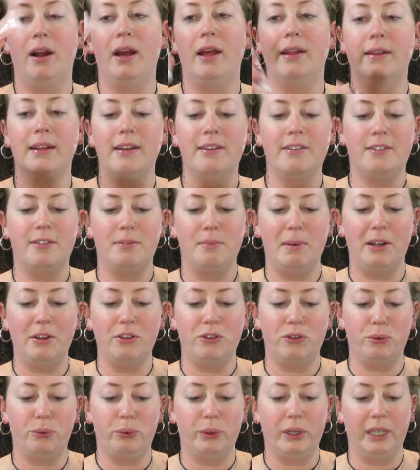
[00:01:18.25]
And this
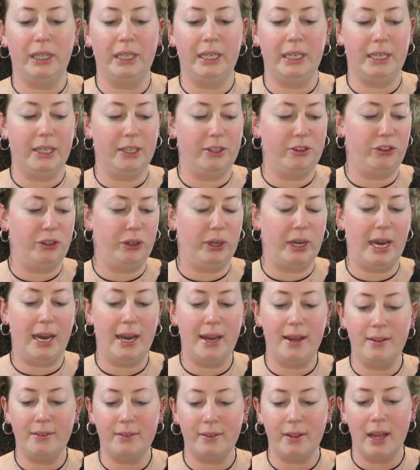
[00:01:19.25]
smells really good, you
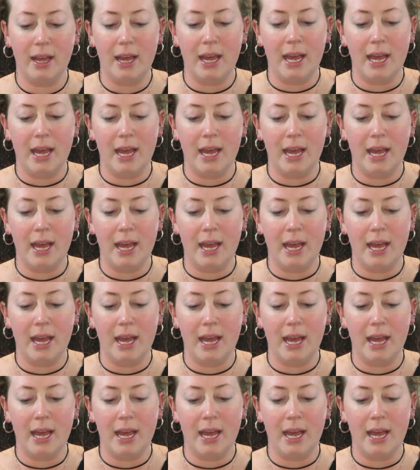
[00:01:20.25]
guys.